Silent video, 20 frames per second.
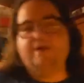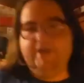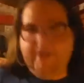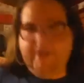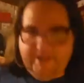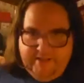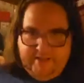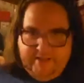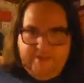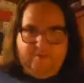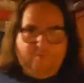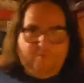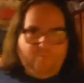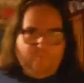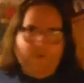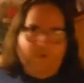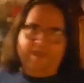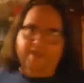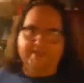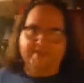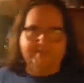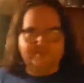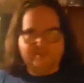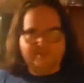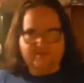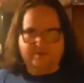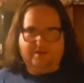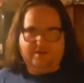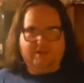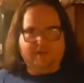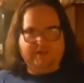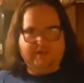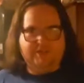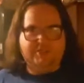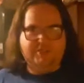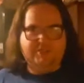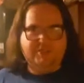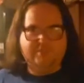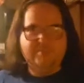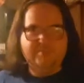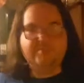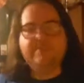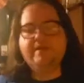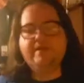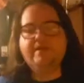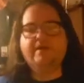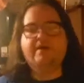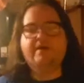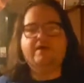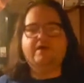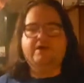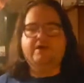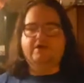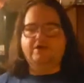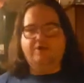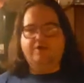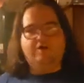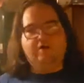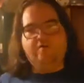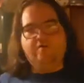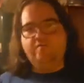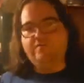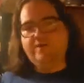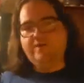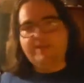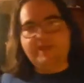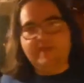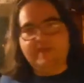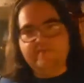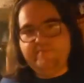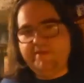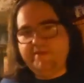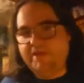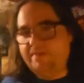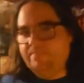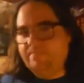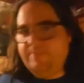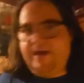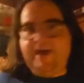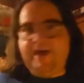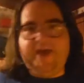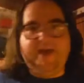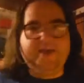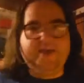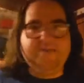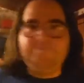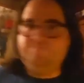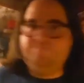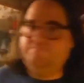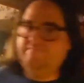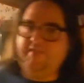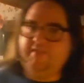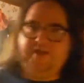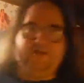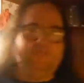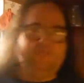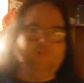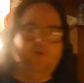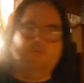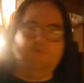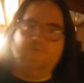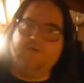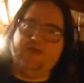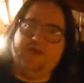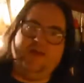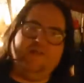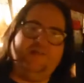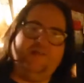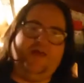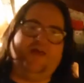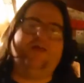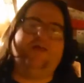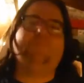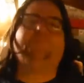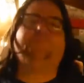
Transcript: and then wait till lunch. You don't leave and come back. Nah, don't work like that.